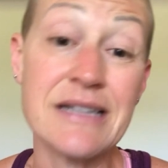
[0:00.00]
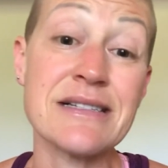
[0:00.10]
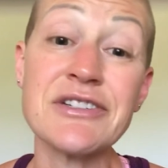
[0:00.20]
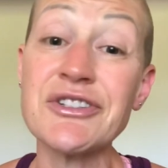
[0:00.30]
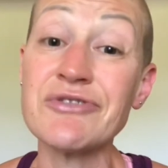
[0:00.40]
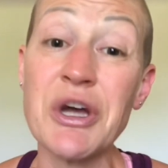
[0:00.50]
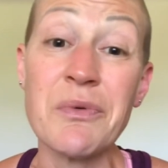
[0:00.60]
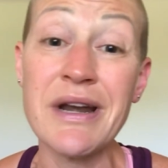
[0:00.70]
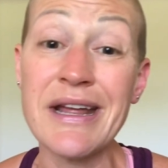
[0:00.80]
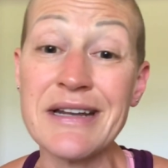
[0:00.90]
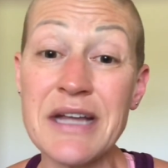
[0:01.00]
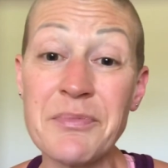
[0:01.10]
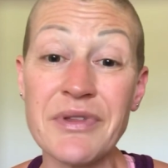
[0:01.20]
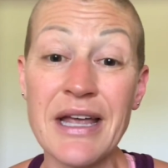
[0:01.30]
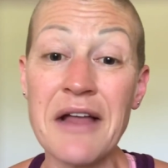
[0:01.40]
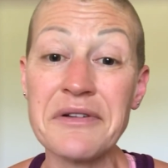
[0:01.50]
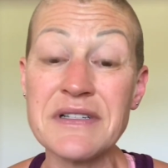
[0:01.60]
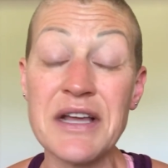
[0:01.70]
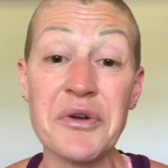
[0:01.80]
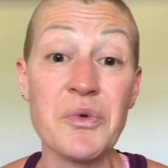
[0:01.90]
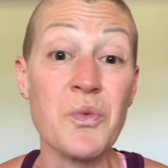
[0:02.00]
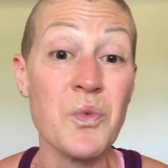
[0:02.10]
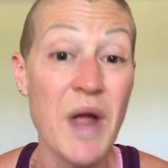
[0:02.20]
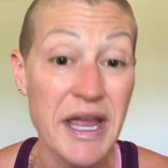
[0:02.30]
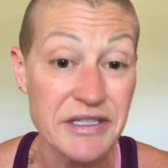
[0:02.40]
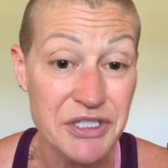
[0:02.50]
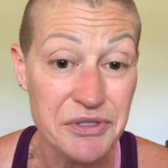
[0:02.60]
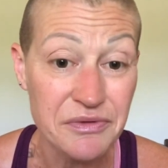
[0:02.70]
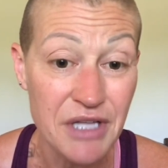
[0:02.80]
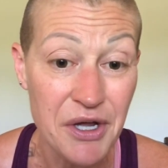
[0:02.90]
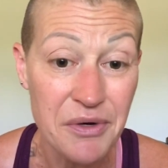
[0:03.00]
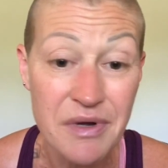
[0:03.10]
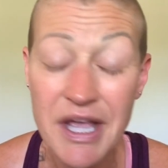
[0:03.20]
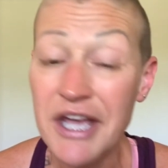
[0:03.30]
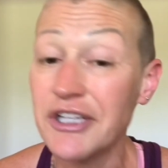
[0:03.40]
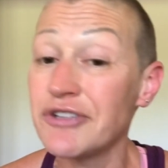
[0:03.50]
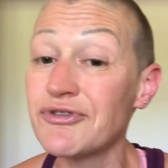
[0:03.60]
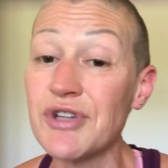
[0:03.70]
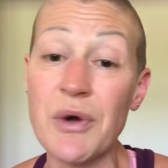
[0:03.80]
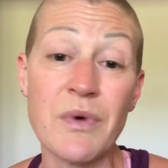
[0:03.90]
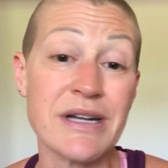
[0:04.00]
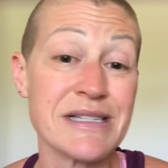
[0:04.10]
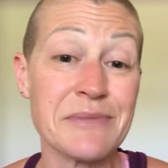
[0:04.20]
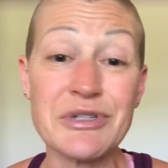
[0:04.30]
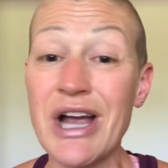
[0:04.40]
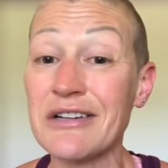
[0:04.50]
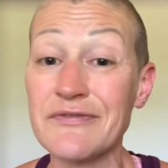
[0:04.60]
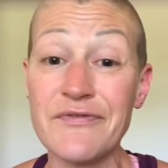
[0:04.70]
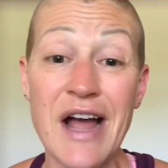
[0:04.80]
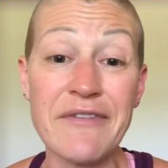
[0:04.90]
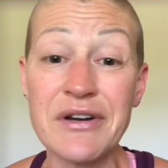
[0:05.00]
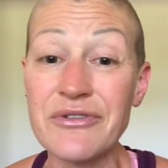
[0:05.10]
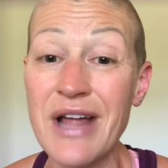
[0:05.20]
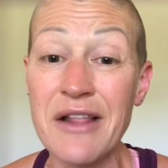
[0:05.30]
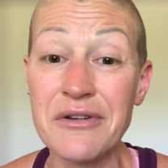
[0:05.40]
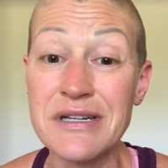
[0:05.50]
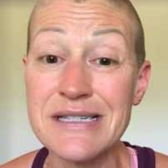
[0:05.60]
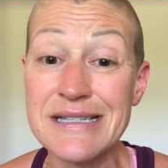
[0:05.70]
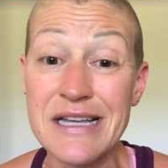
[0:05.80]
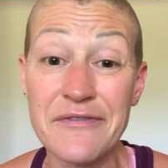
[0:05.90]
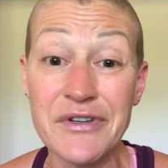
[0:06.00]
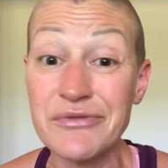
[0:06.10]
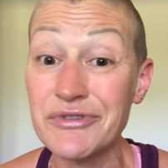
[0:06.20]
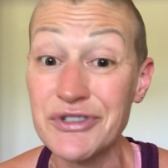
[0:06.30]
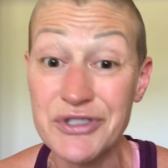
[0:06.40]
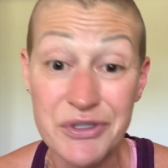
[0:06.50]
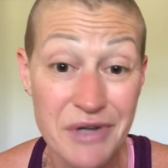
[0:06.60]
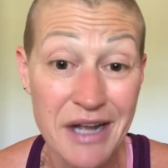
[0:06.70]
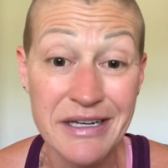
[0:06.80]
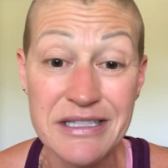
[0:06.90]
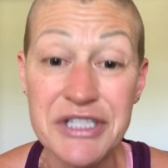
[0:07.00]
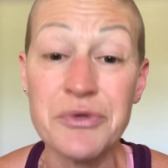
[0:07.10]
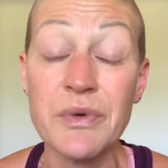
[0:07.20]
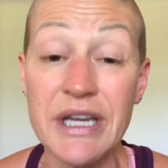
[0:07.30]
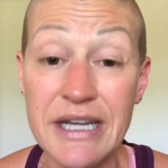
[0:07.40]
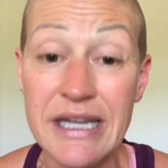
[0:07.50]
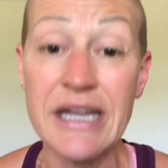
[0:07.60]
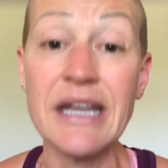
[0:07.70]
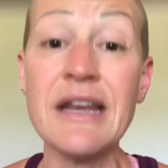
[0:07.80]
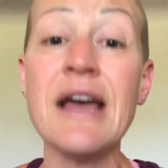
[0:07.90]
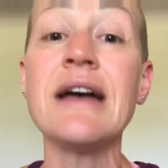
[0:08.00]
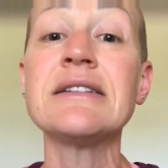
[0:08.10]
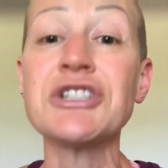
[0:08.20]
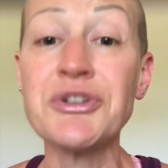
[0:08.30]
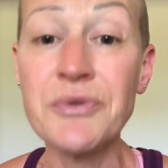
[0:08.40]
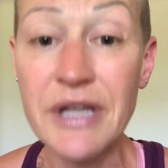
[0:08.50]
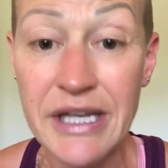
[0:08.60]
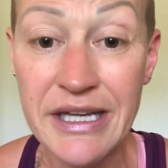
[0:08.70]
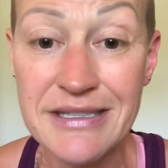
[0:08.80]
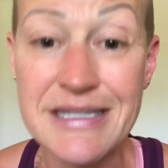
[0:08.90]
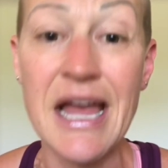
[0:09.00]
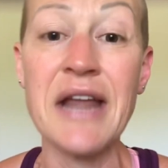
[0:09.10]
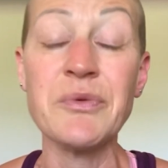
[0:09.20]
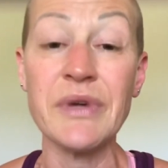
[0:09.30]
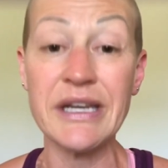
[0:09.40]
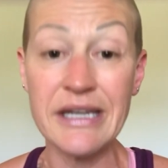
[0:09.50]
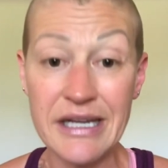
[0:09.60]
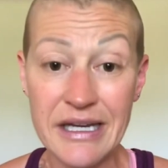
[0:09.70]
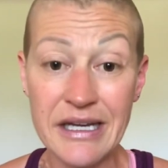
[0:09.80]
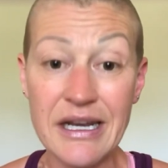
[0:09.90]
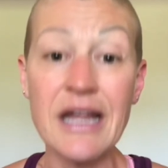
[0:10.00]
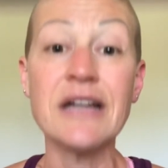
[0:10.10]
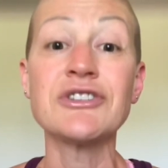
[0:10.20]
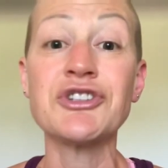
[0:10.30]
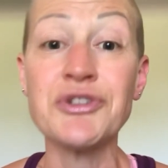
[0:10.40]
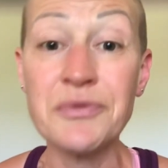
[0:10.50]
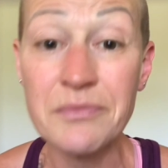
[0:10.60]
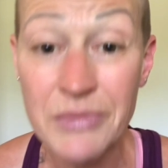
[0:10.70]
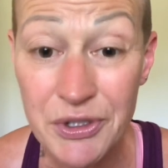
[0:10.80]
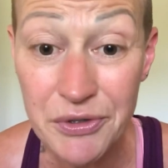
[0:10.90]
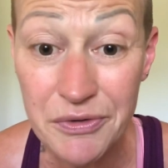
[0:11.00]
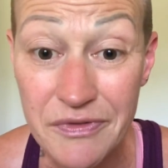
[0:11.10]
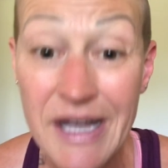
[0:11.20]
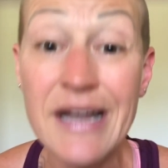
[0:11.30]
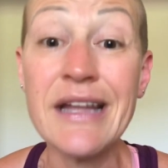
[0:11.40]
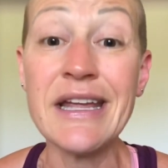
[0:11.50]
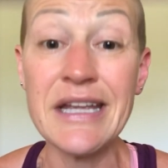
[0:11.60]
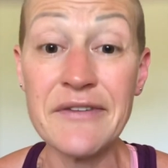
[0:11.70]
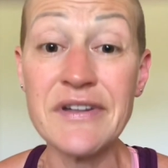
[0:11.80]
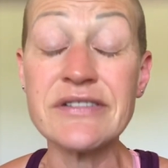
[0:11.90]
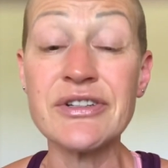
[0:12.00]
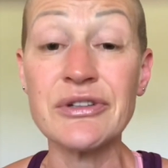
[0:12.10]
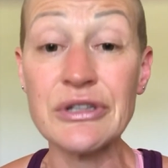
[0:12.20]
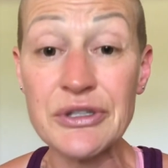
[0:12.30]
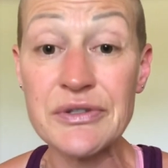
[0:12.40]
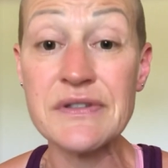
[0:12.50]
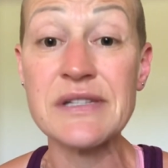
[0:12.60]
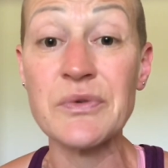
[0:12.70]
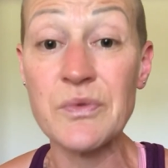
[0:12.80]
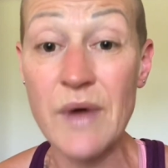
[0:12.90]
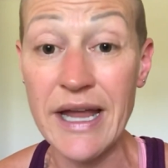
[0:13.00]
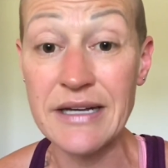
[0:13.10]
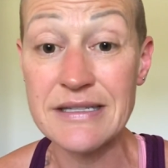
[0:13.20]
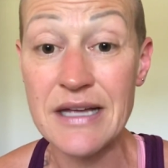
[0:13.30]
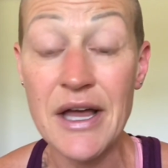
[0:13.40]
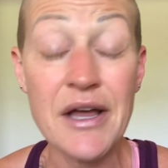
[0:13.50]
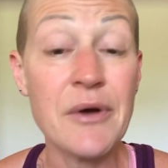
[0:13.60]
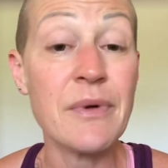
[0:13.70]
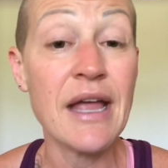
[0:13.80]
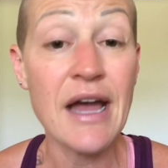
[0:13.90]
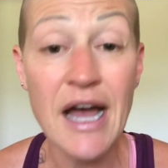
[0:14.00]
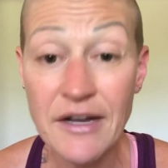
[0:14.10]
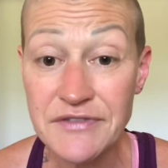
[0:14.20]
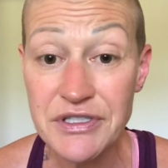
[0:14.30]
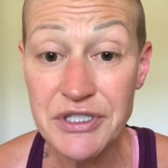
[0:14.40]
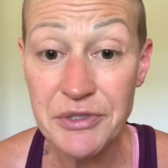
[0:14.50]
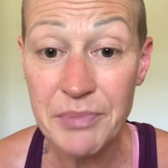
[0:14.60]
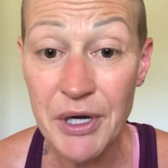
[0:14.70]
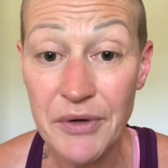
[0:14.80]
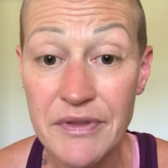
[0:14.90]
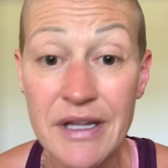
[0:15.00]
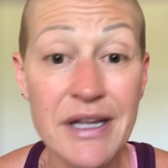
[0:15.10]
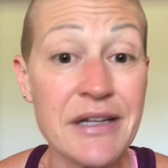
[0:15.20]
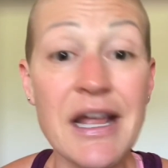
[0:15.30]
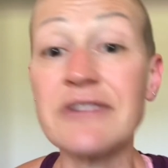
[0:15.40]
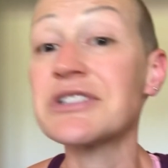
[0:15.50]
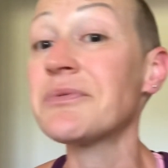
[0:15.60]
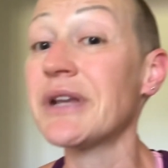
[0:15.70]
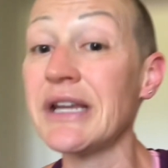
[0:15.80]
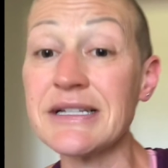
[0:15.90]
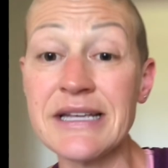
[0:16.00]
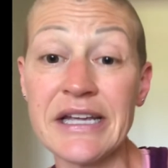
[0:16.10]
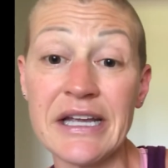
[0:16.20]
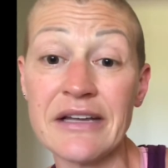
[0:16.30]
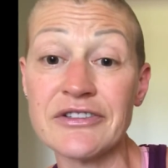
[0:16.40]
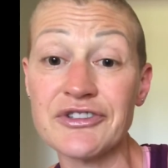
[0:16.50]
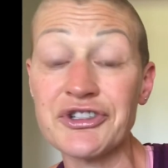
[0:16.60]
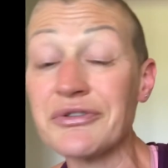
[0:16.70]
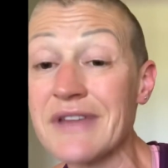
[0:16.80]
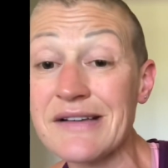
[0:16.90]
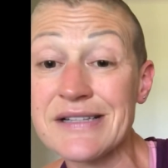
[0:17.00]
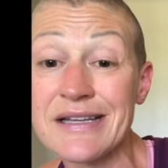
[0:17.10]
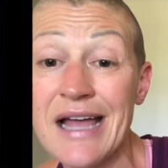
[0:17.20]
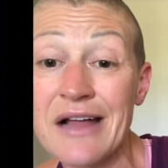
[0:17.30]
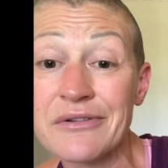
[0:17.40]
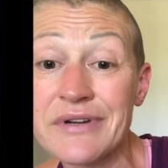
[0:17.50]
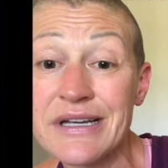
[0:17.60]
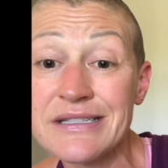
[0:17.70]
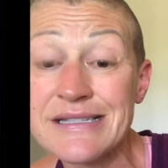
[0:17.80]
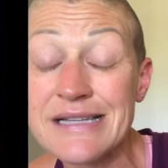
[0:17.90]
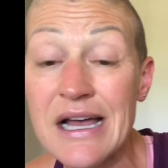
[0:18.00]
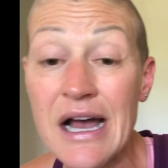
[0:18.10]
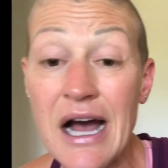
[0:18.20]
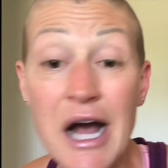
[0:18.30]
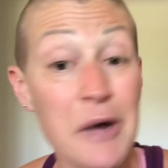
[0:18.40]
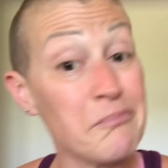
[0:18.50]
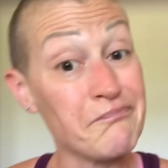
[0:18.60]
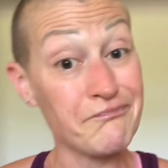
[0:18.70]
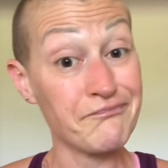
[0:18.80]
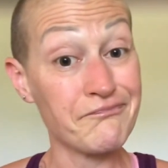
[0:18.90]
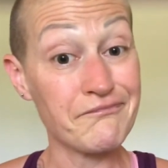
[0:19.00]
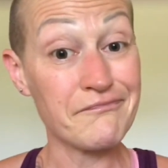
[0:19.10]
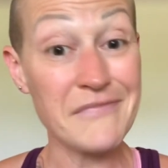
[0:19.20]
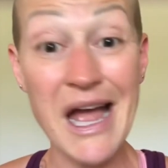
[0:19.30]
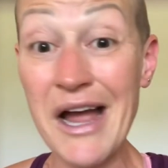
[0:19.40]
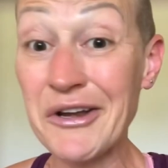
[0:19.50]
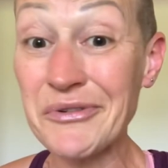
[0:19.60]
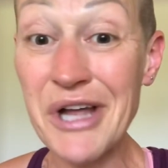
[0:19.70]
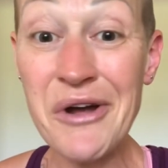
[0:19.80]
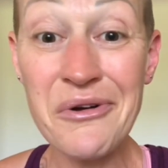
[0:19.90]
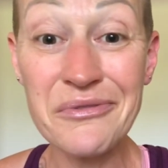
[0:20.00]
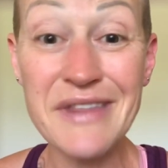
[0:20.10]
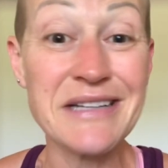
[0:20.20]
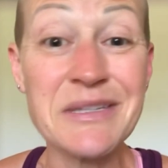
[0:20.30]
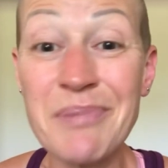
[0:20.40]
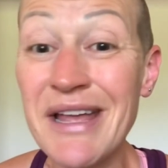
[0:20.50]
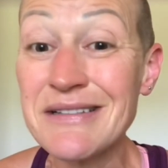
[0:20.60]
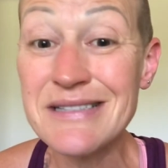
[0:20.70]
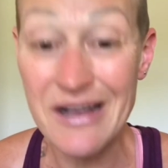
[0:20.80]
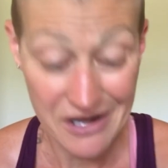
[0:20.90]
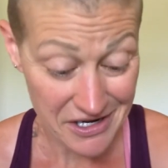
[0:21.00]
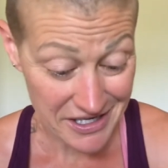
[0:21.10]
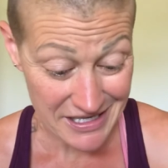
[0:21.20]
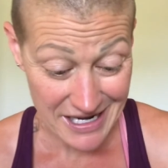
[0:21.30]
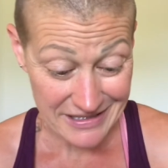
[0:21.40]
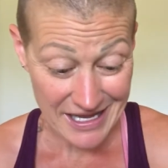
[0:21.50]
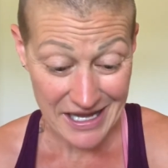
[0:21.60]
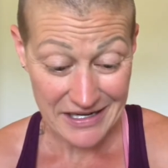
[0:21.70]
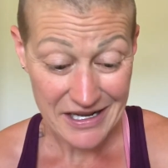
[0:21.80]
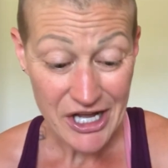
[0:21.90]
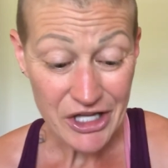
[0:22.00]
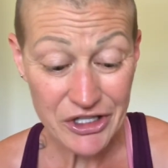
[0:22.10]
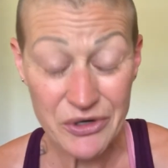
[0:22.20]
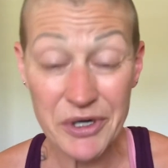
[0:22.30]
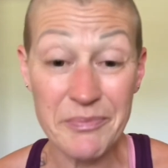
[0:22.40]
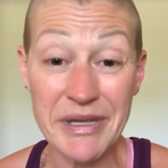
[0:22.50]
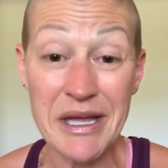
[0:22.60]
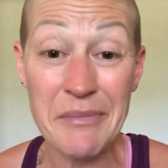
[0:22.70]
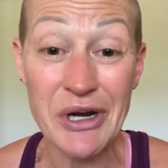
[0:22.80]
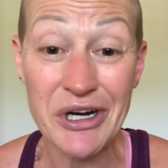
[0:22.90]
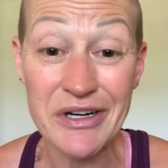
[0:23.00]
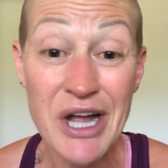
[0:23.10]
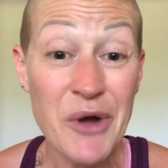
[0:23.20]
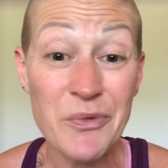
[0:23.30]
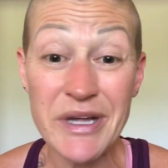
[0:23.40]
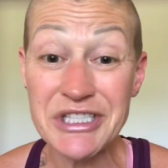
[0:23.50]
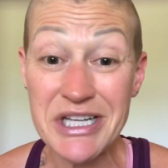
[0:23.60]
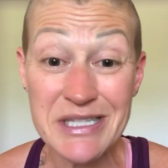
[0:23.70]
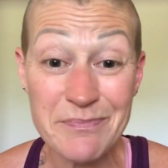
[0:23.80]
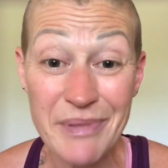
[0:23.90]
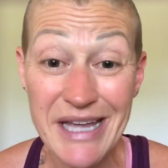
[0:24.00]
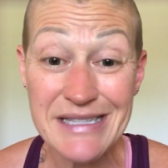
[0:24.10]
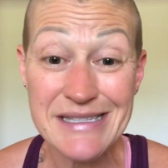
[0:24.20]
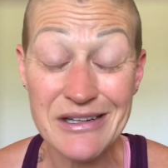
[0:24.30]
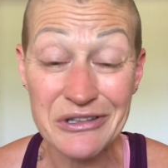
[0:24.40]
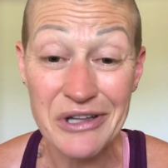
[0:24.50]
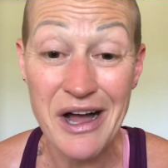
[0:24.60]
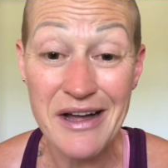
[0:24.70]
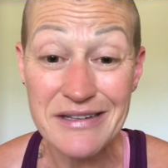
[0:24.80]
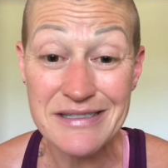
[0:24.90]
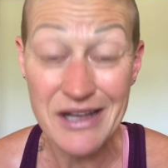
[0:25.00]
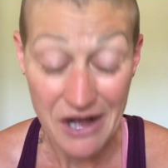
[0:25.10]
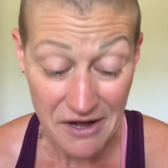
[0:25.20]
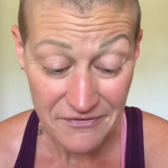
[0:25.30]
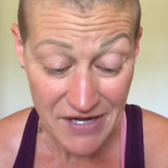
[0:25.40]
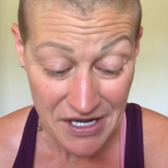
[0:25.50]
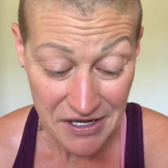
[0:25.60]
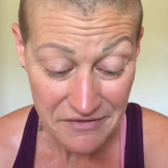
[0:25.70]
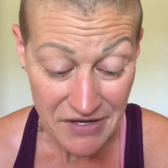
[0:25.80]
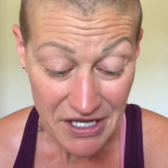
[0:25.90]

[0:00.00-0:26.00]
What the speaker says: because you don't want to end up with calories that are way too low. You don't want to subtract 500 calories if you do not need to. We need to eat and we need to move, even to lose weight. We have to do both. Now, do we need to eat 2,000 calories? I don't know. That depends on, again, your BMR, which is based a lot off of